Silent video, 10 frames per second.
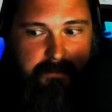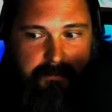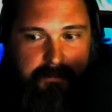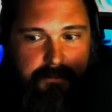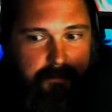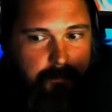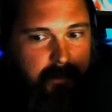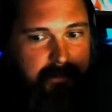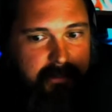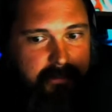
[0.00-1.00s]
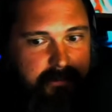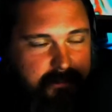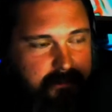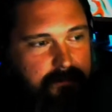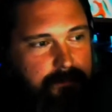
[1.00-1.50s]
do the podcast,
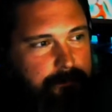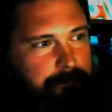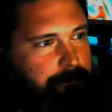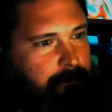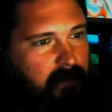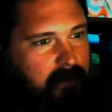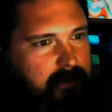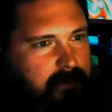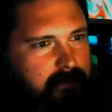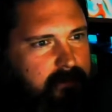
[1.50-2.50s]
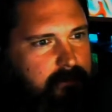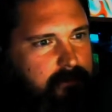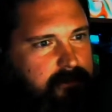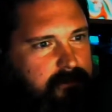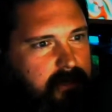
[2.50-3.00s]
so I thought I would
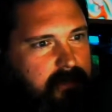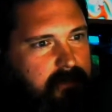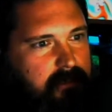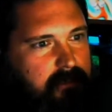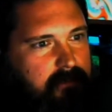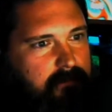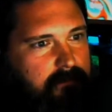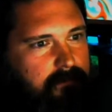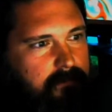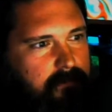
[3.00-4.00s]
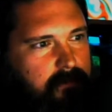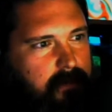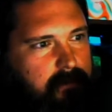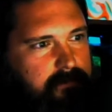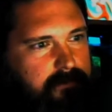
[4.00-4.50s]
try the live
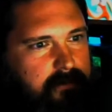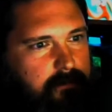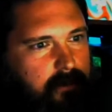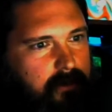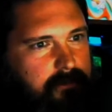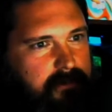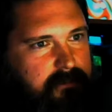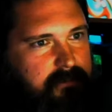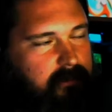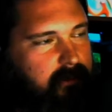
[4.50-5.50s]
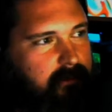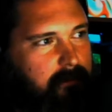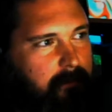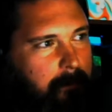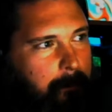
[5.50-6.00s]
stream option today.
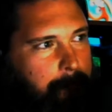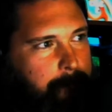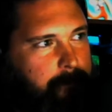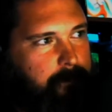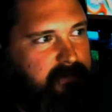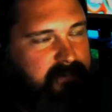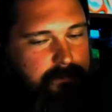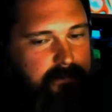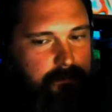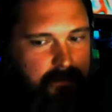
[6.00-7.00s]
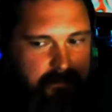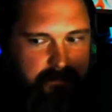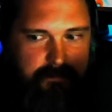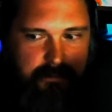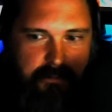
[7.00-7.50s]
But typically what I do is
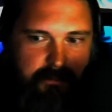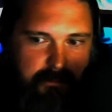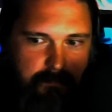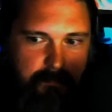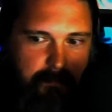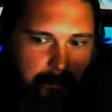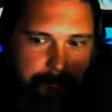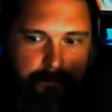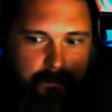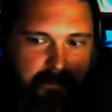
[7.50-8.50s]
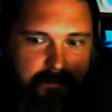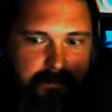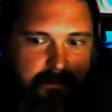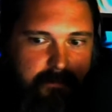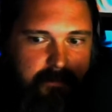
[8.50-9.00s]
I come in
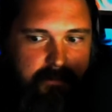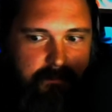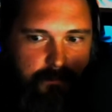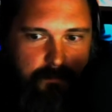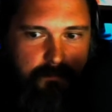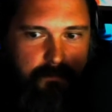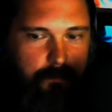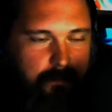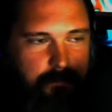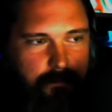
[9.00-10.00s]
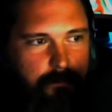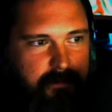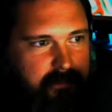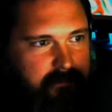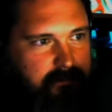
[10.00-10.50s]
here and I open up
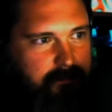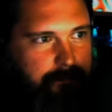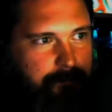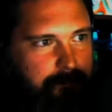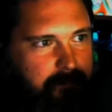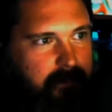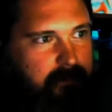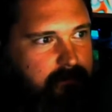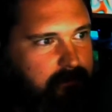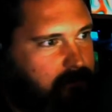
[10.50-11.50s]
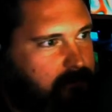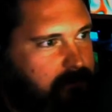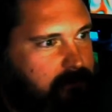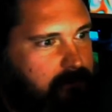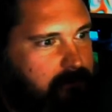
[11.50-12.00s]
OBS and I'll start